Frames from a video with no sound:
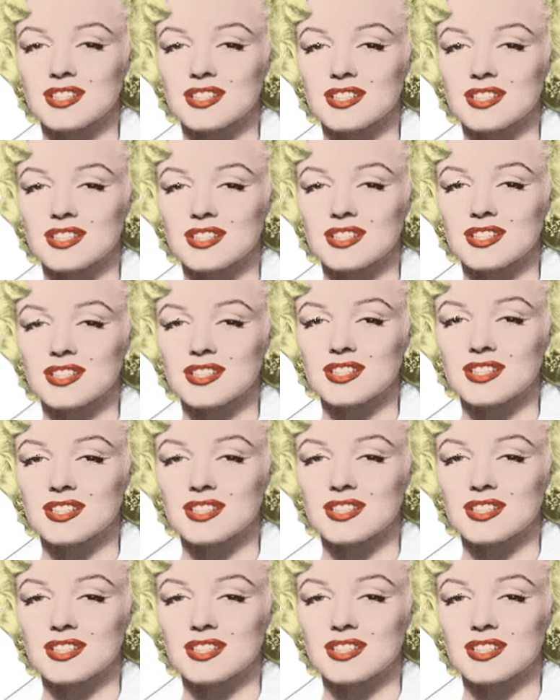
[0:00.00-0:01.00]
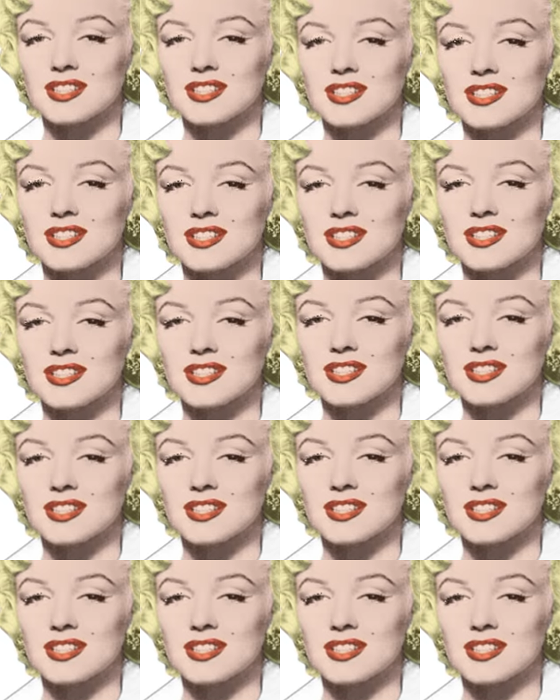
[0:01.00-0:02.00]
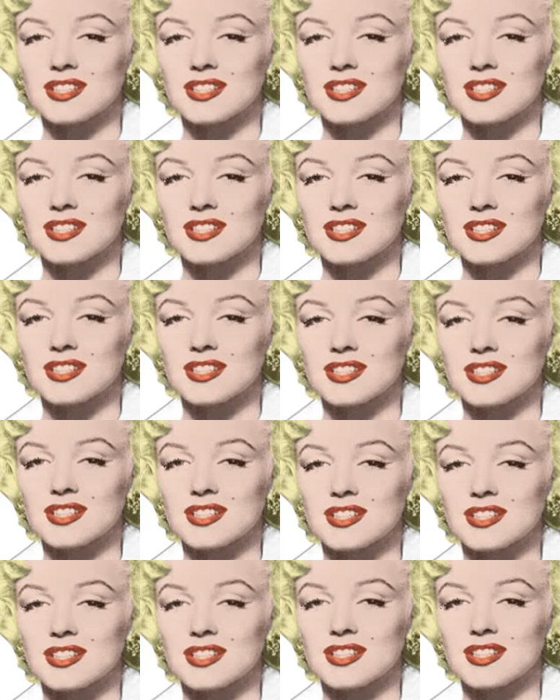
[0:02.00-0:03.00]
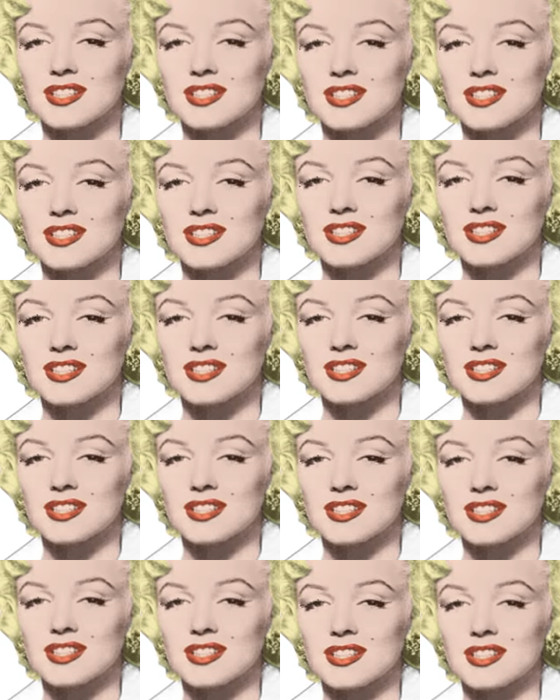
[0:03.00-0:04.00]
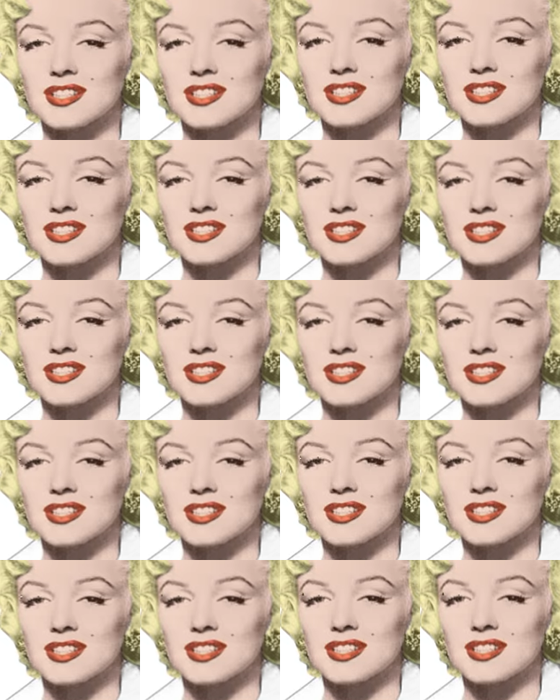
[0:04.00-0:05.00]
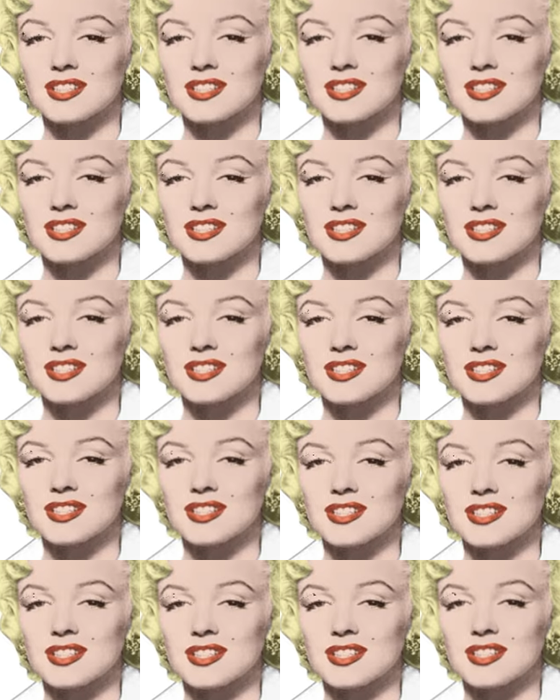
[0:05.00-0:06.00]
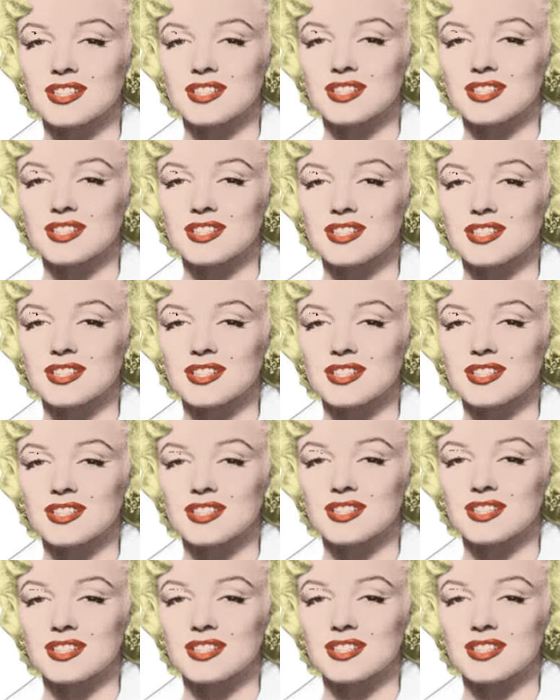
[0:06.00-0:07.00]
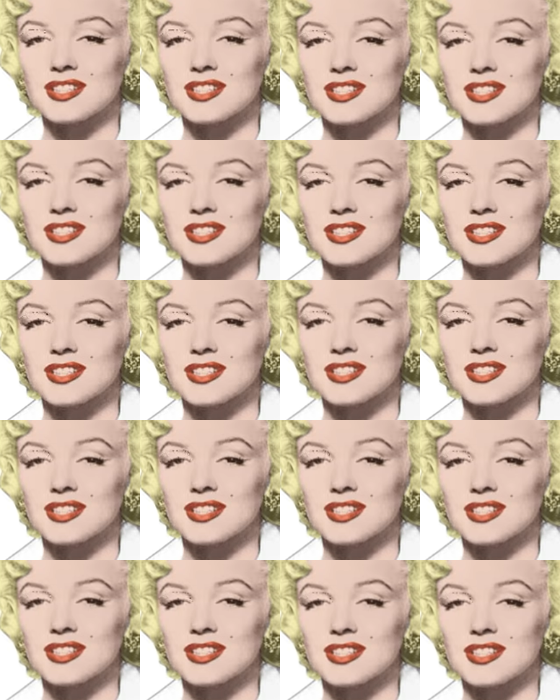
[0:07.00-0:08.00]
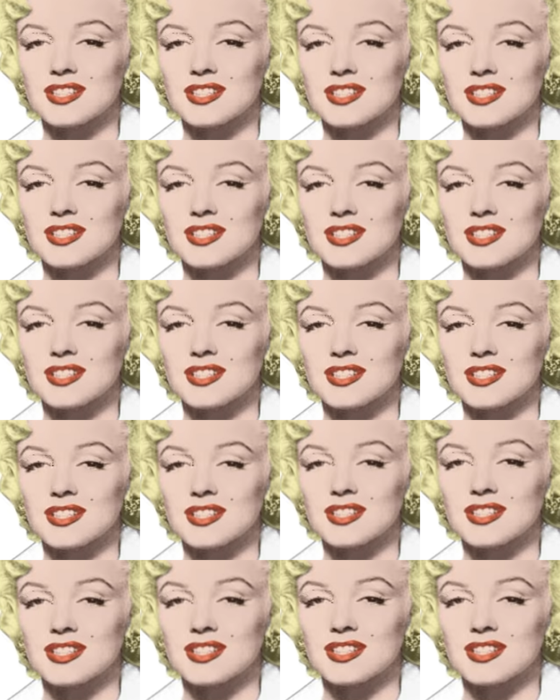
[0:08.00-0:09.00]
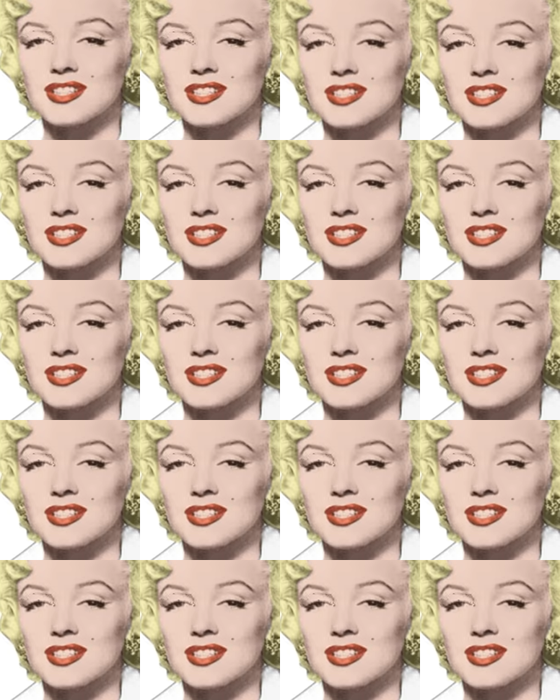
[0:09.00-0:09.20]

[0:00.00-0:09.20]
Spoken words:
eyeshadow layer, and I'll just be the makeup artist and put on some eyeshadow on Marilyn here.